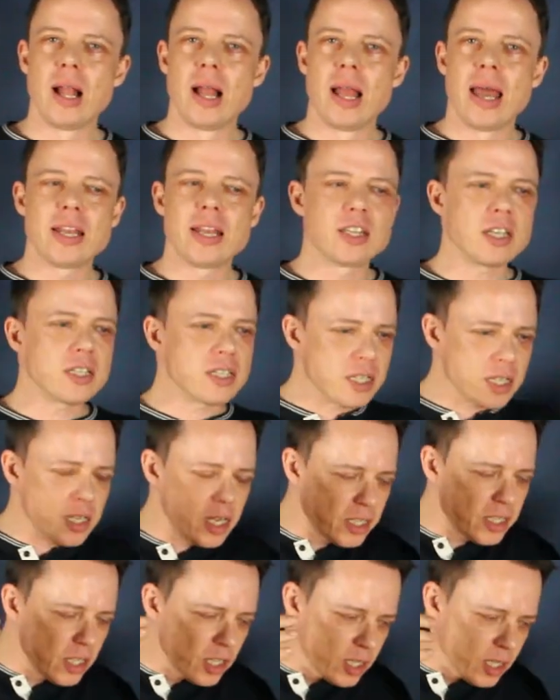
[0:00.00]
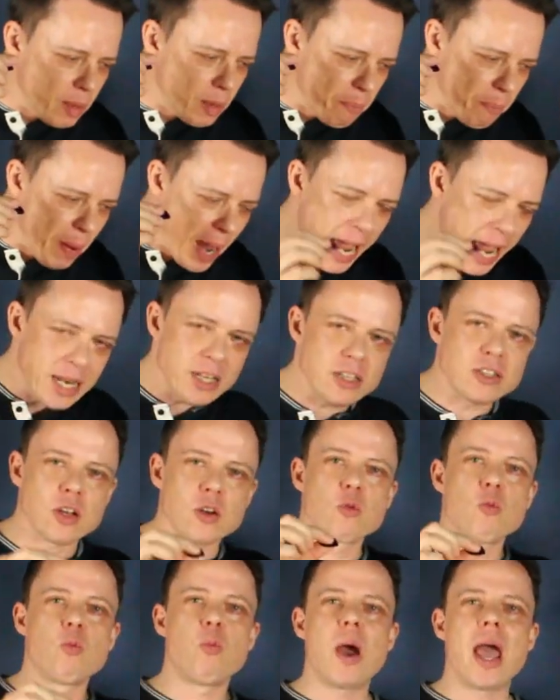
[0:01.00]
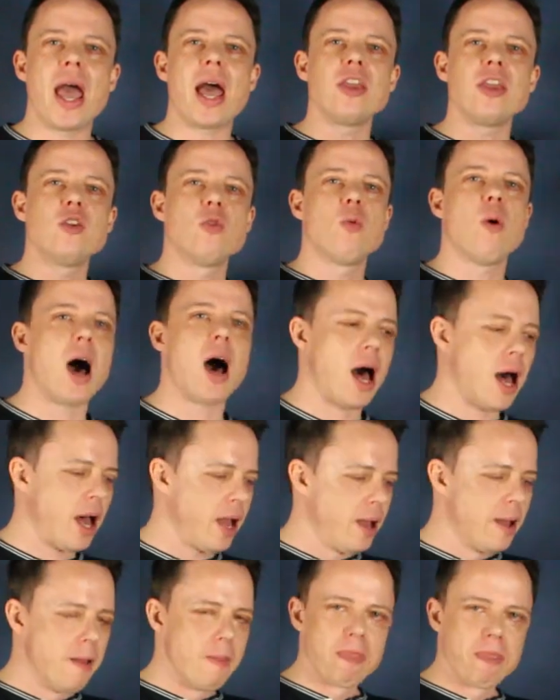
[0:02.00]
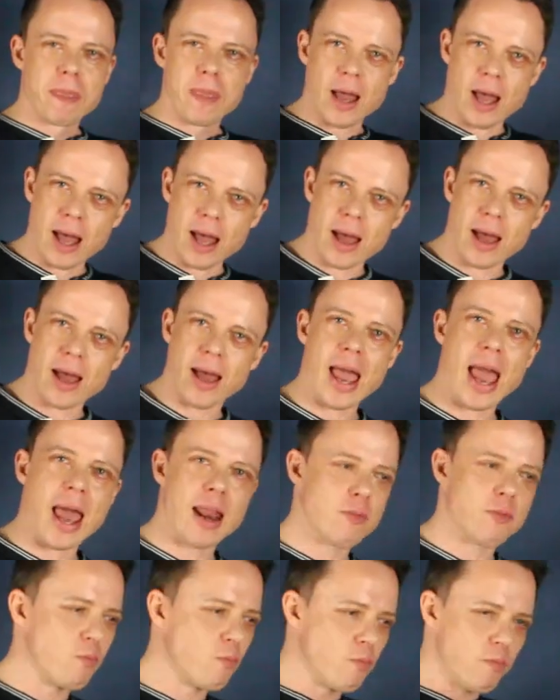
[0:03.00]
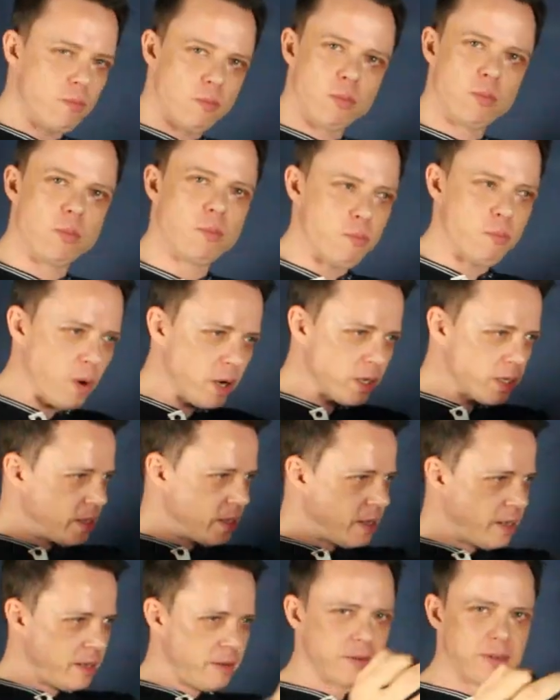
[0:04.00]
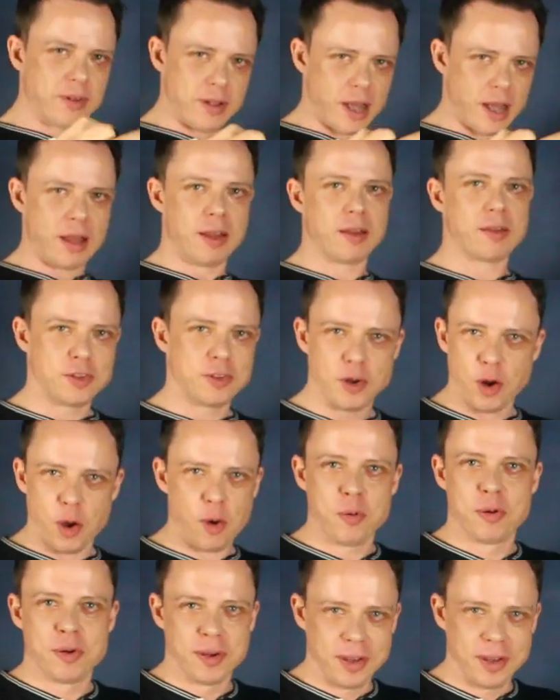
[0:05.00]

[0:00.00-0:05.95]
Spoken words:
It just depends on where you are, and what, you know,